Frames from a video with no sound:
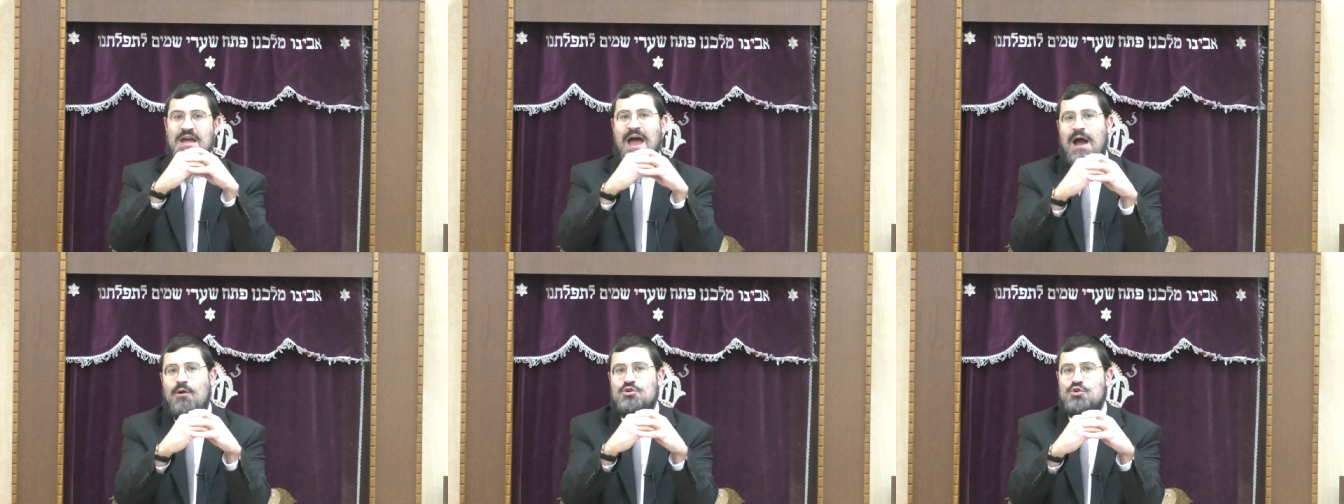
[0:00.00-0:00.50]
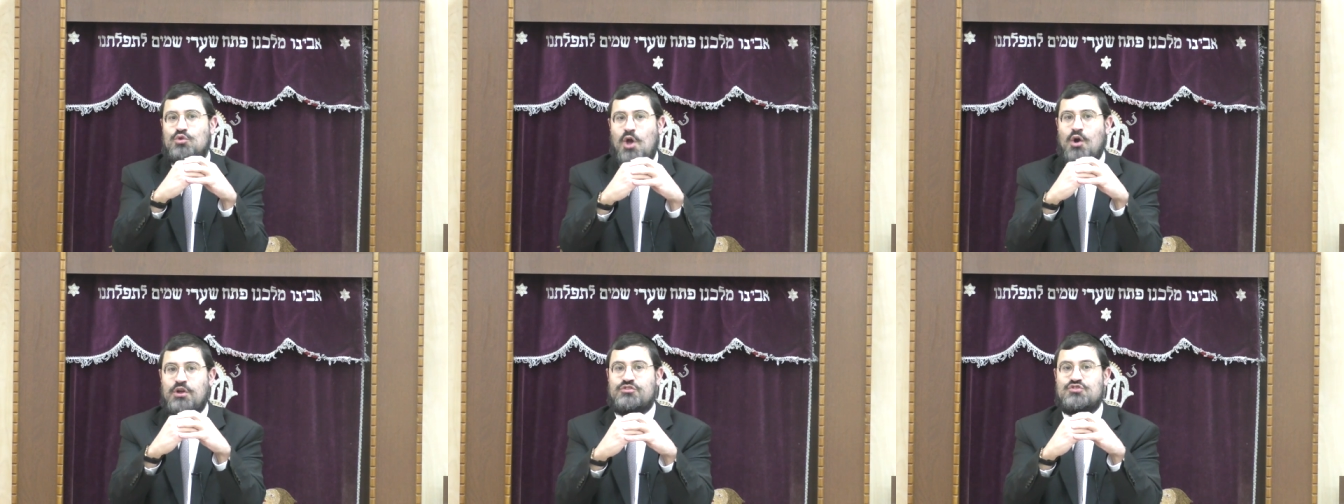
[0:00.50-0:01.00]
how are you
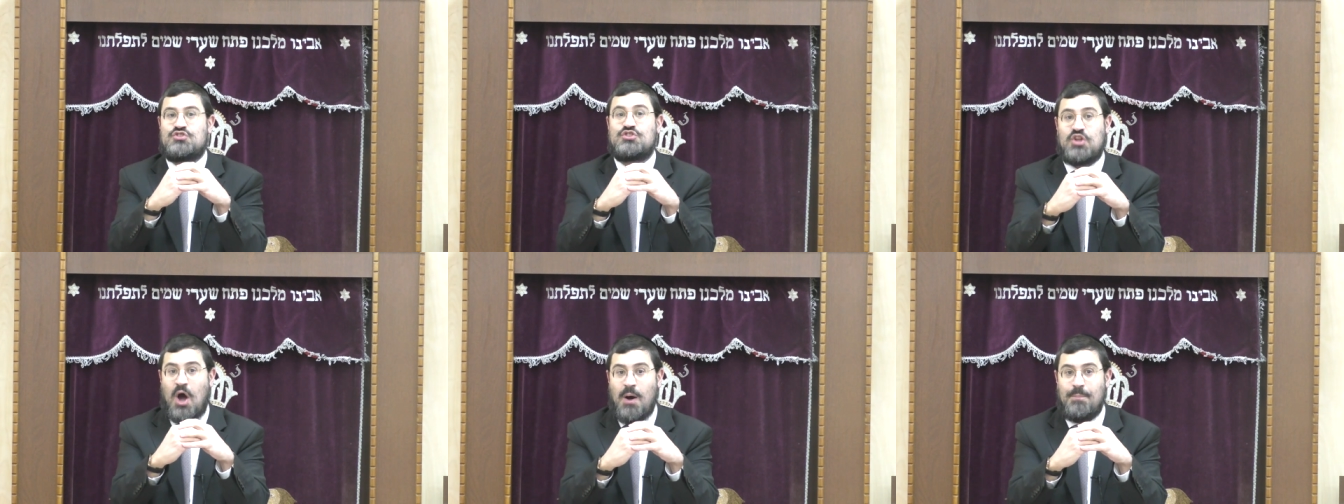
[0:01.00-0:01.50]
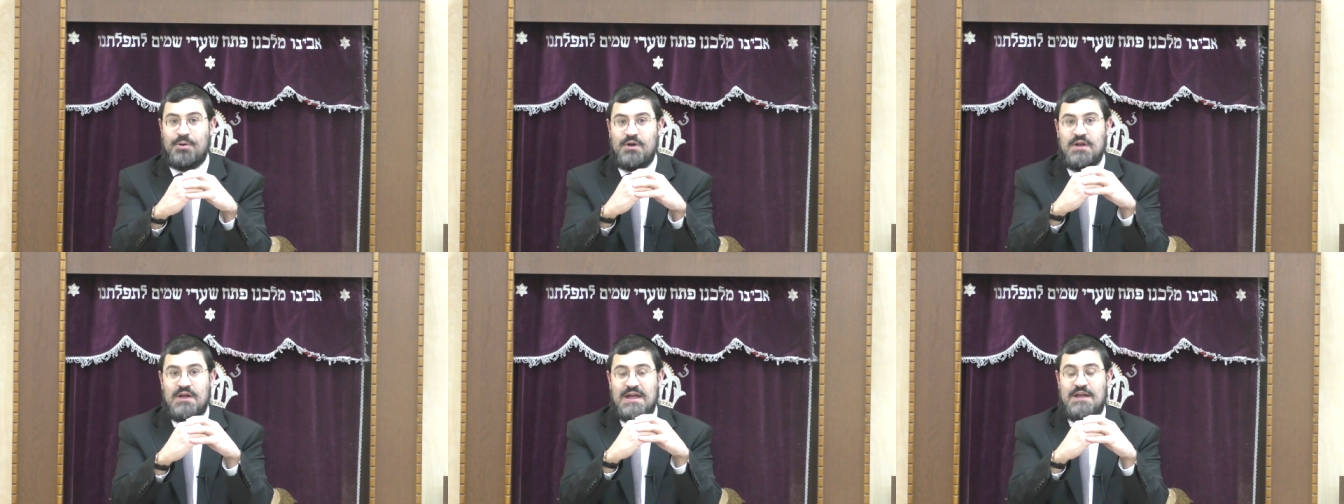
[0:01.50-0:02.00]
going to stop
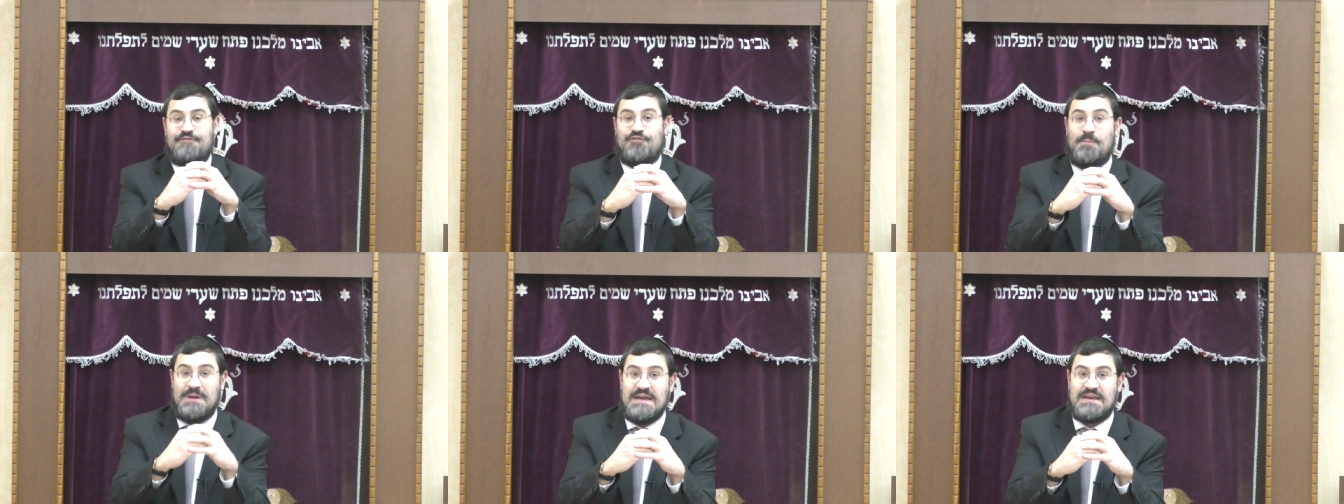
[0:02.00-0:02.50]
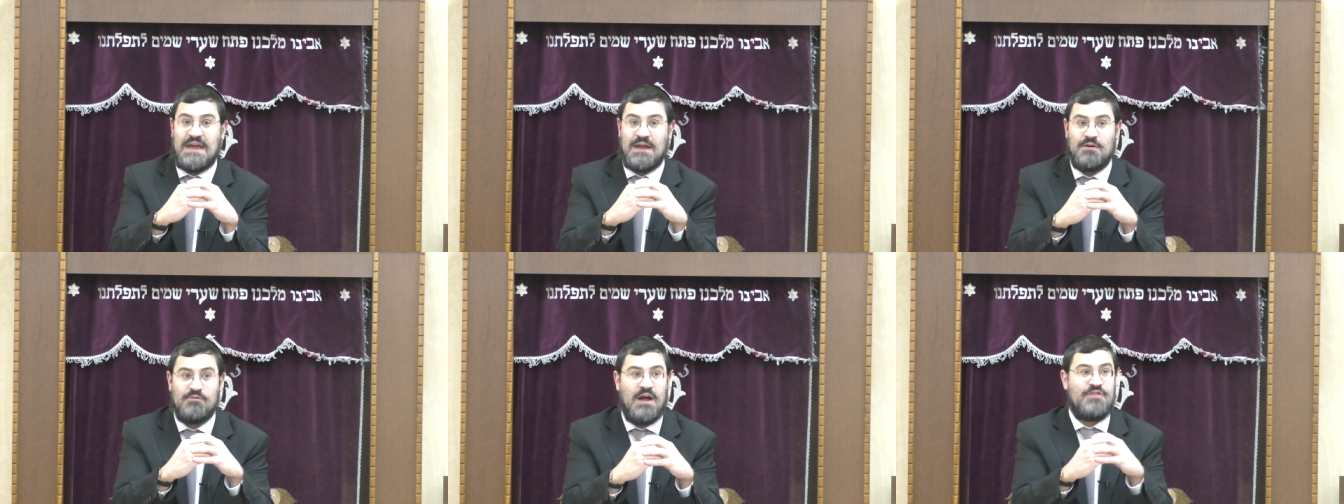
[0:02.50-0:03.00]
it from
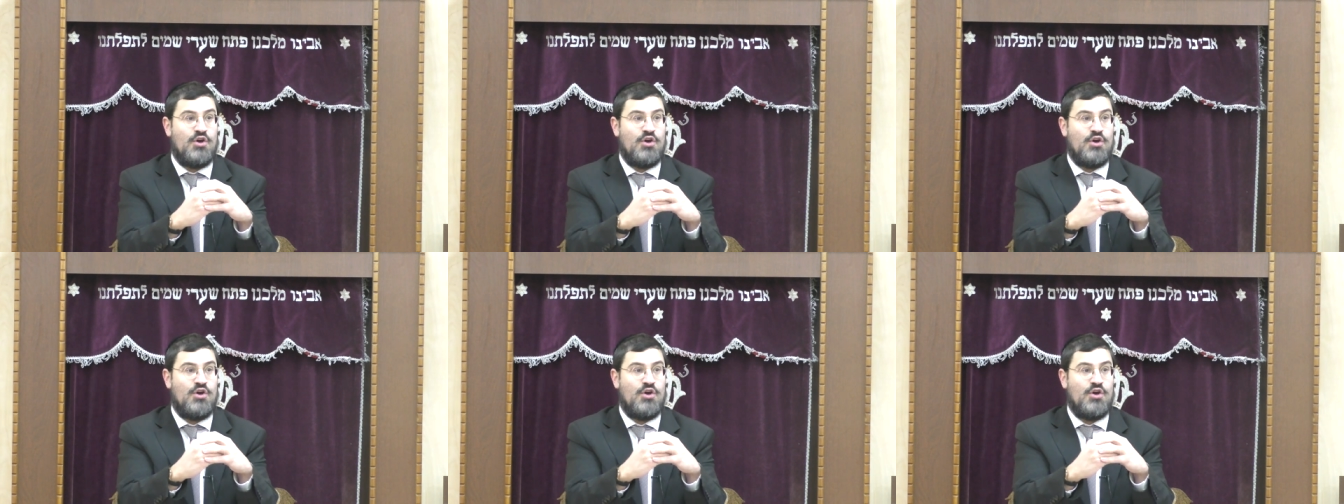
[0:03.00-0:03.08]
leaking, right?